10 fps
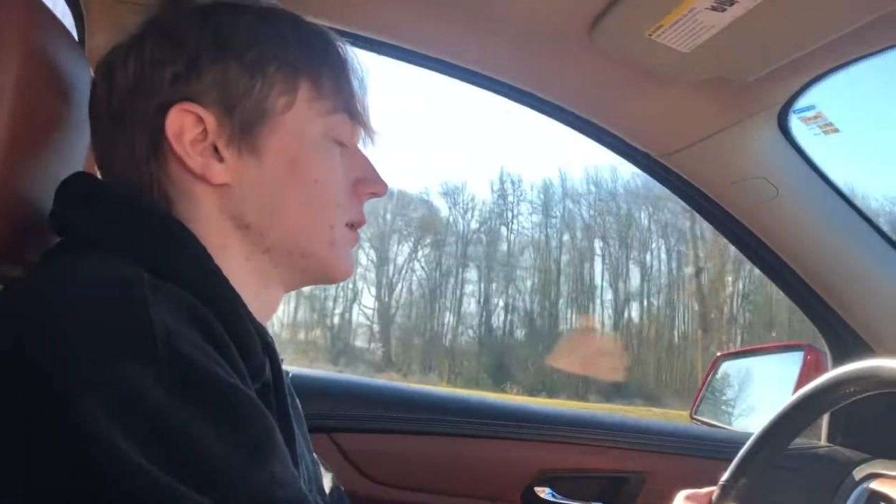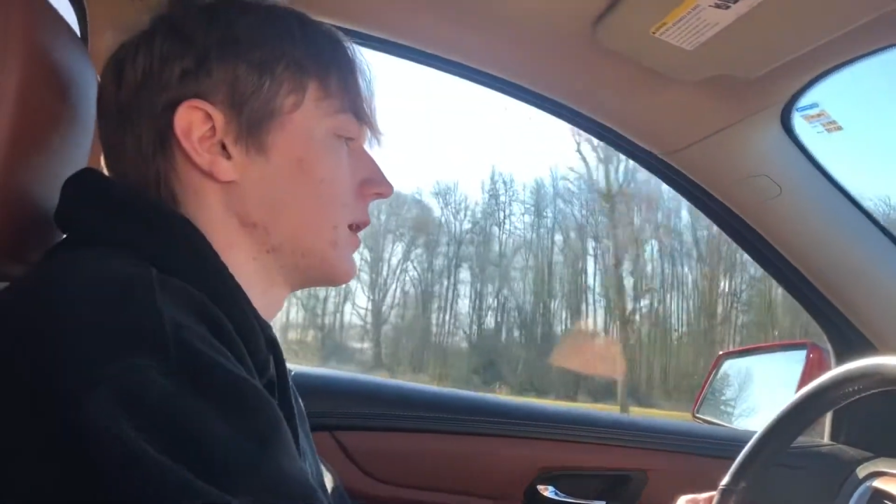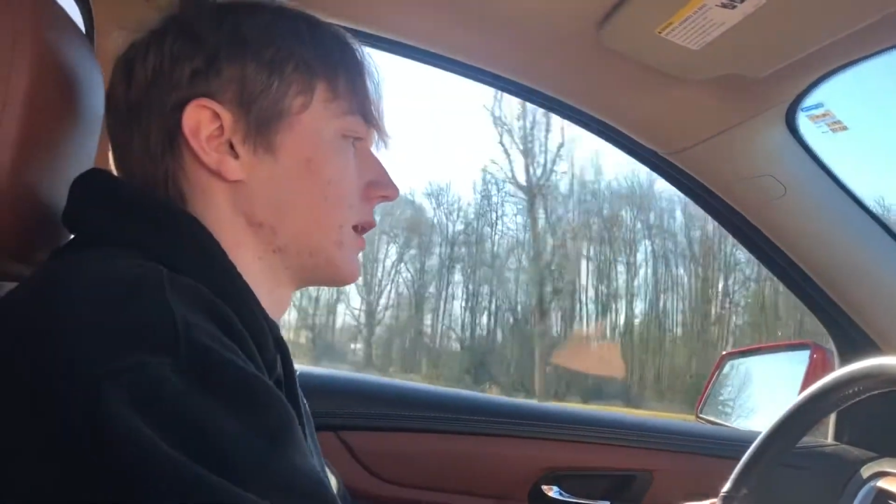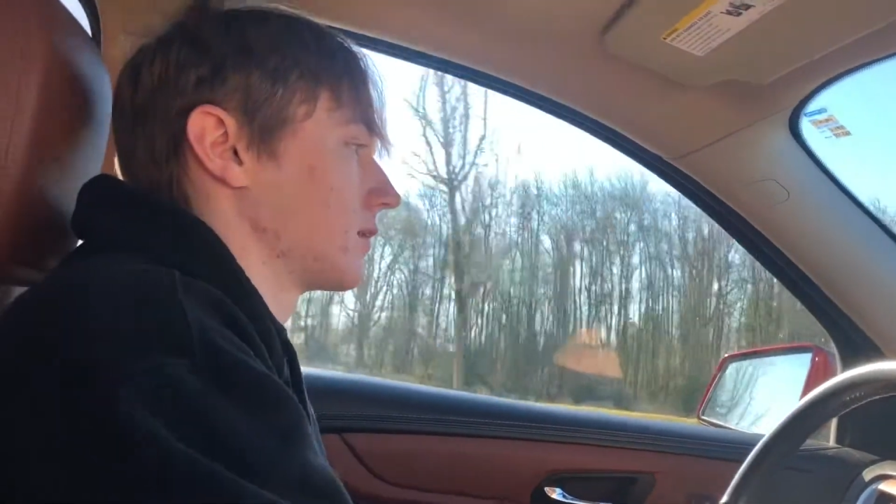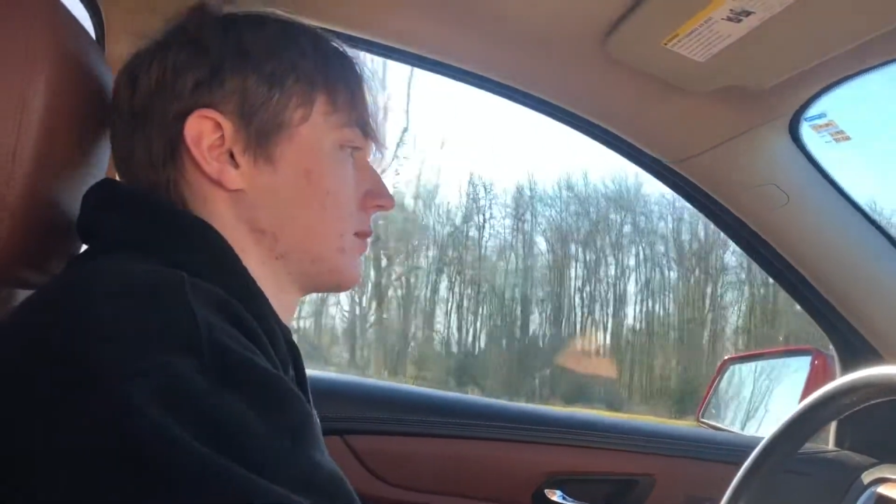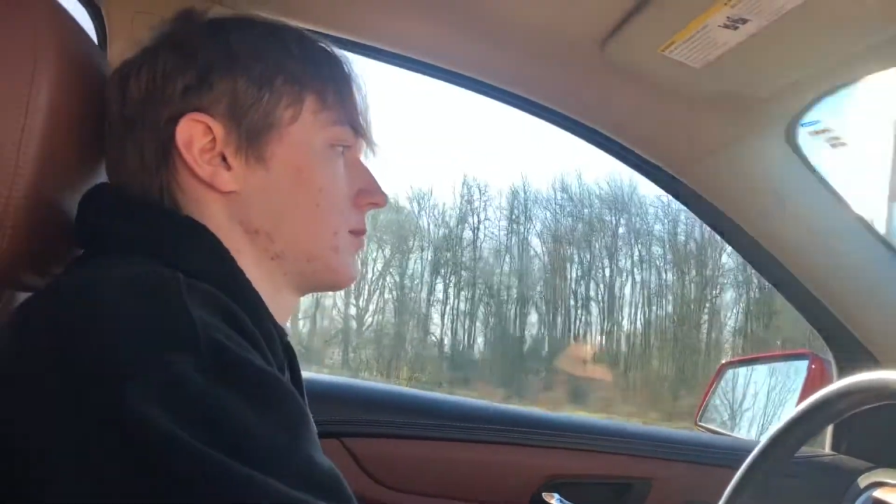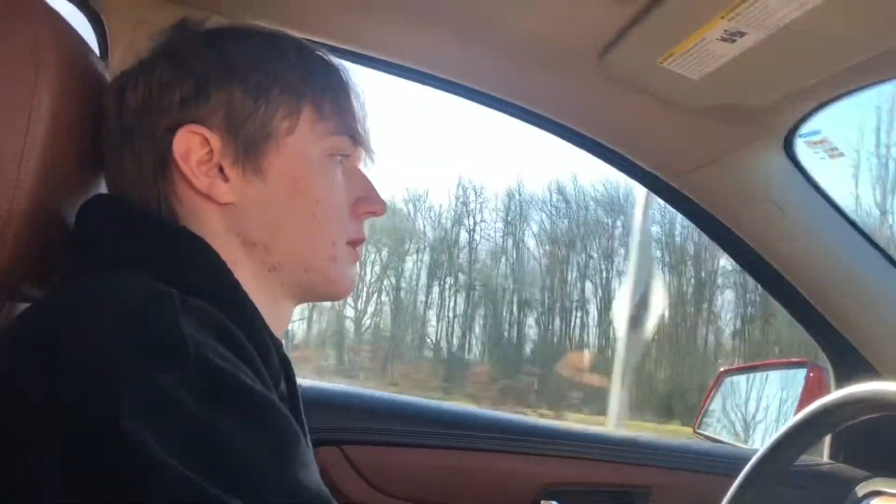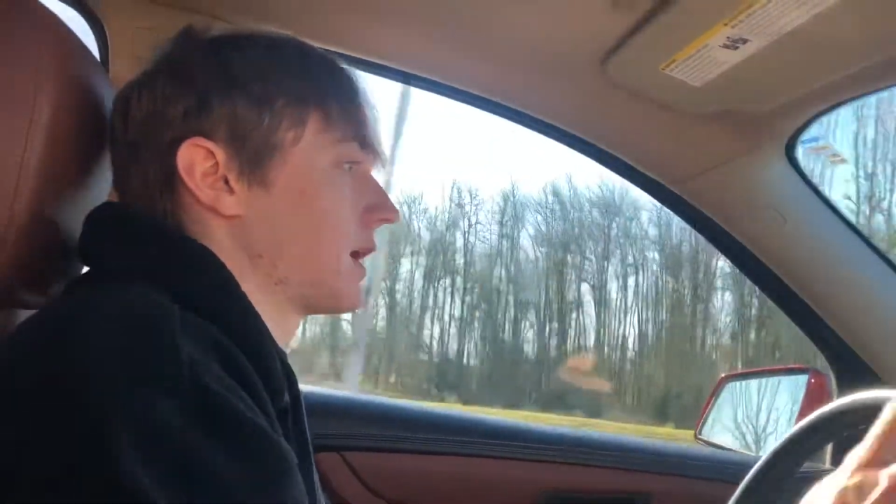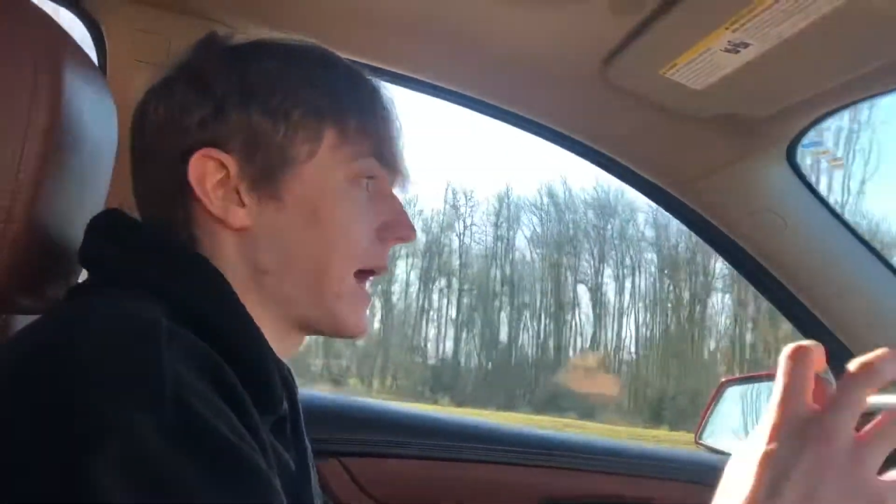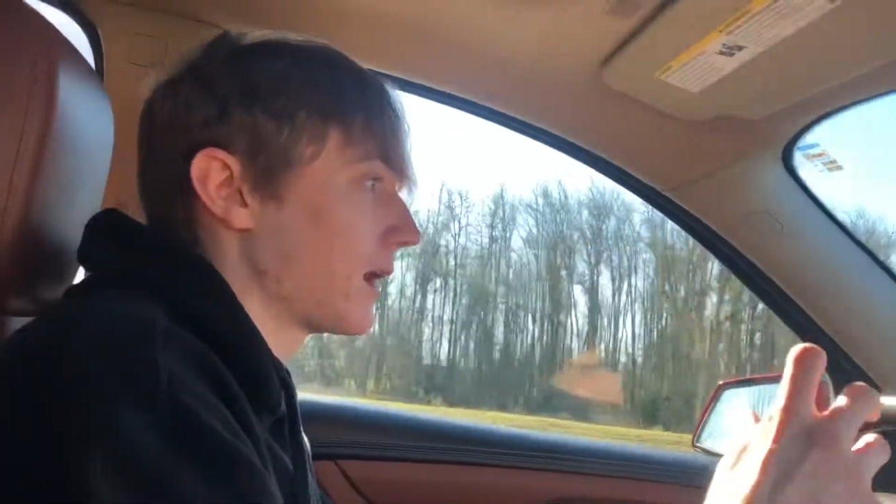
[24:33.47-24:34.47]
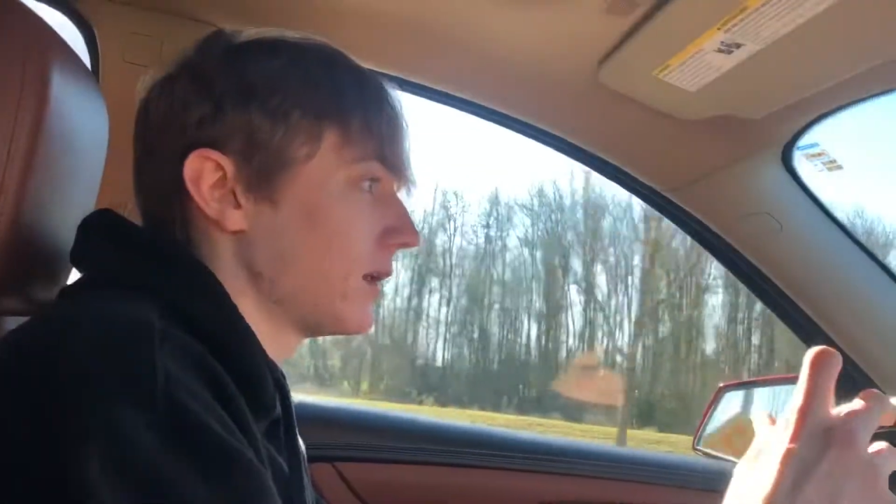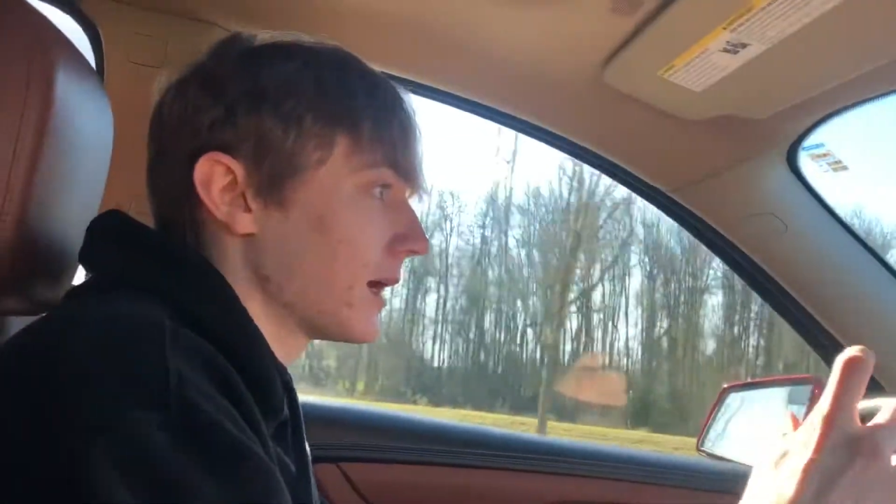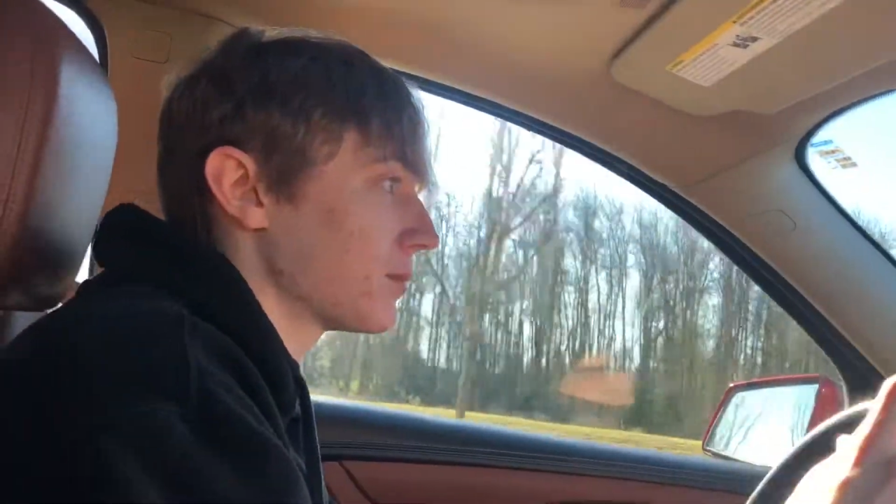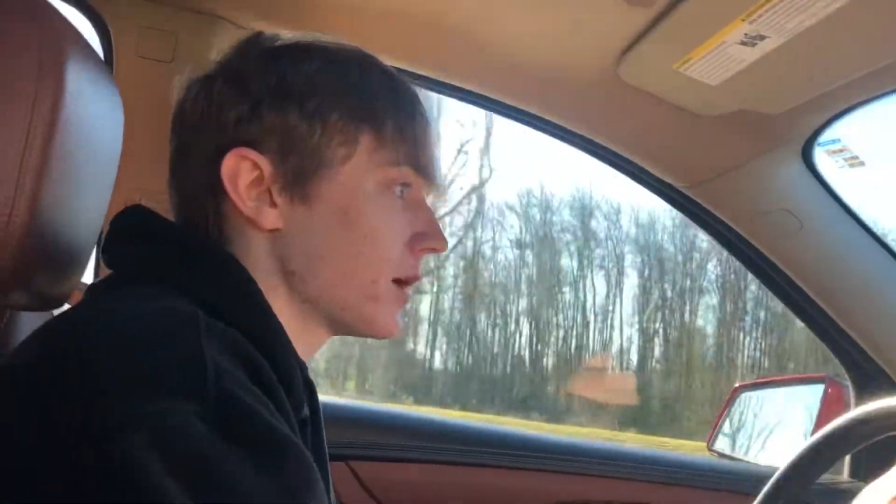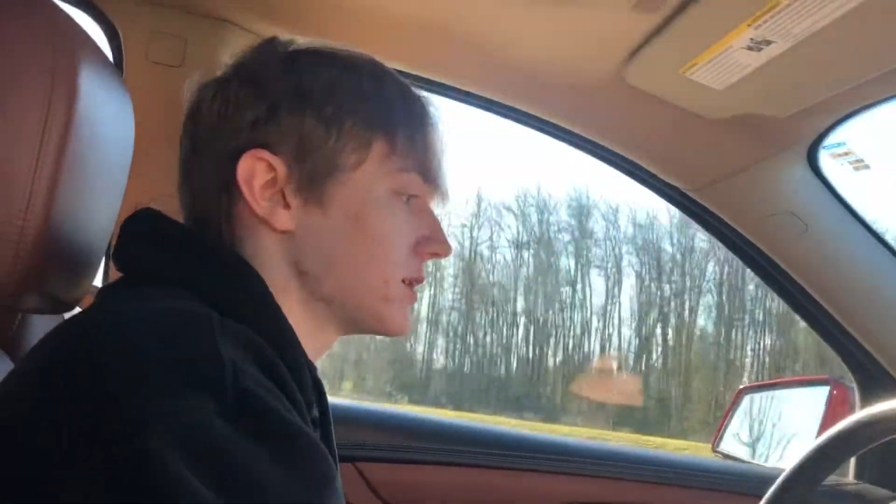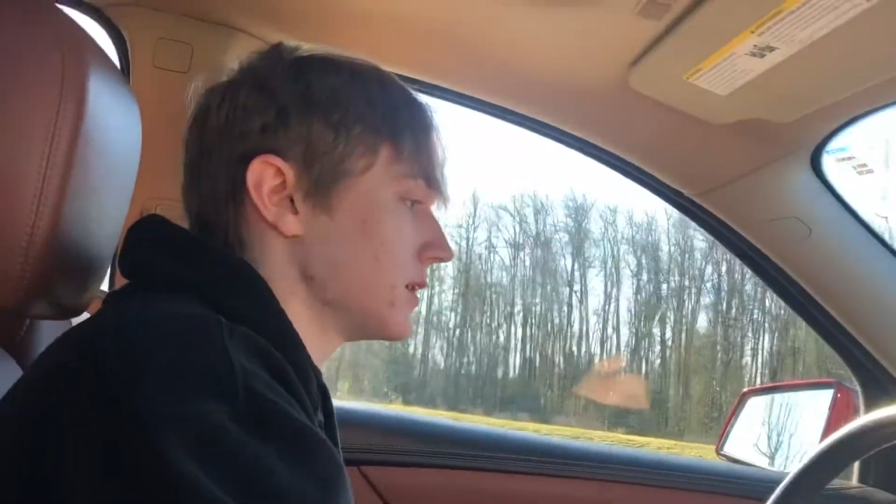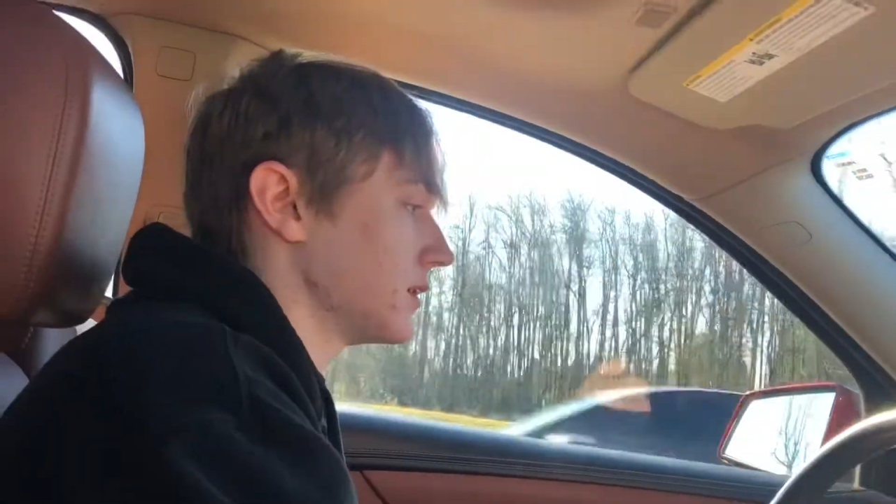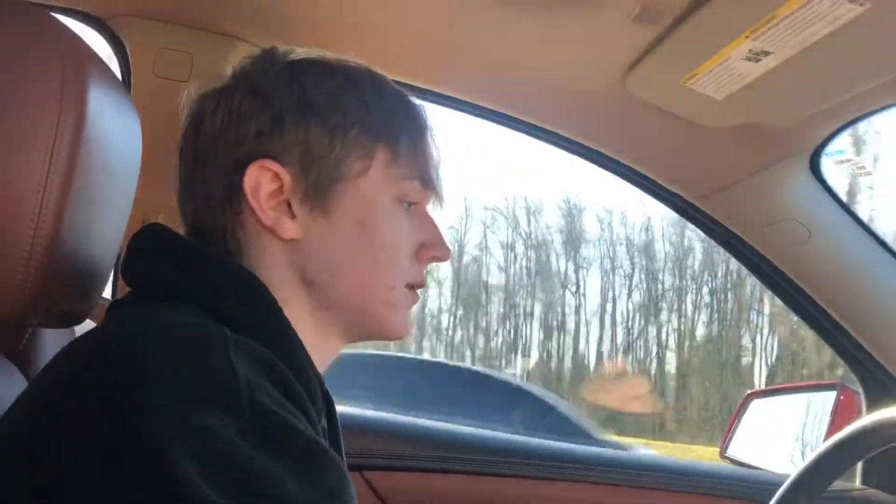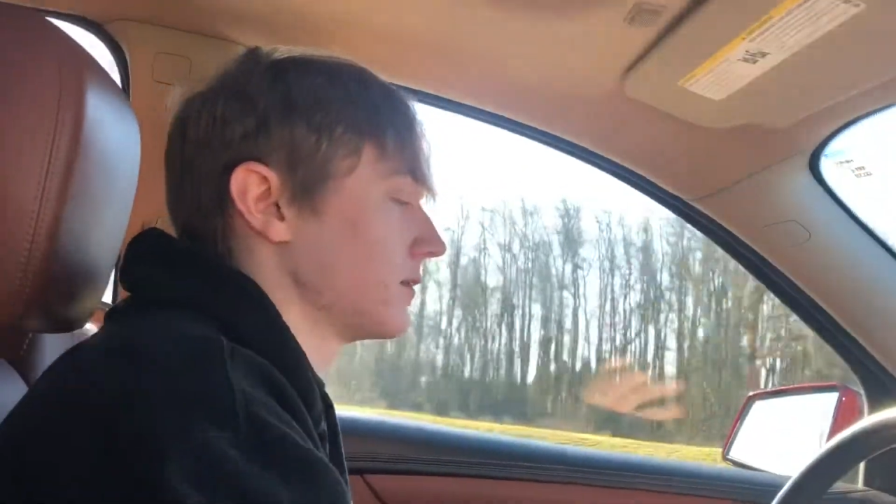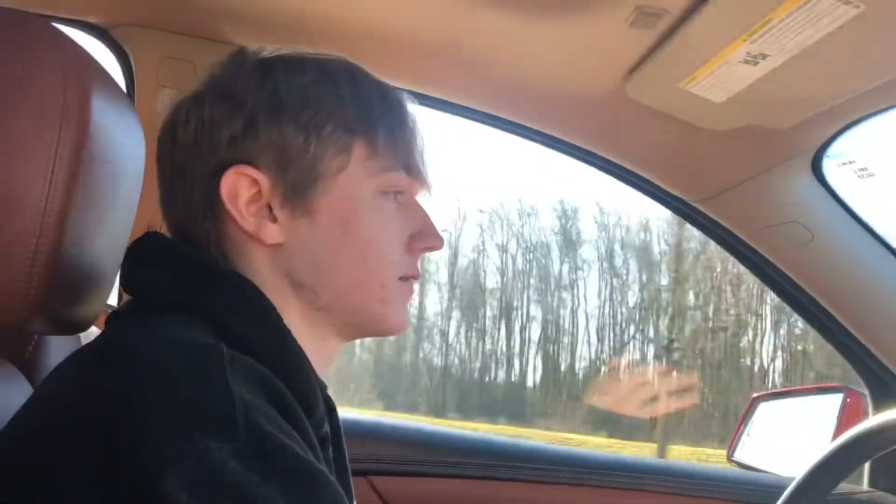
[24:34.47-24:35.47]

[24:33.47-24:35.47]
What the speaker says: like Cadillac pricing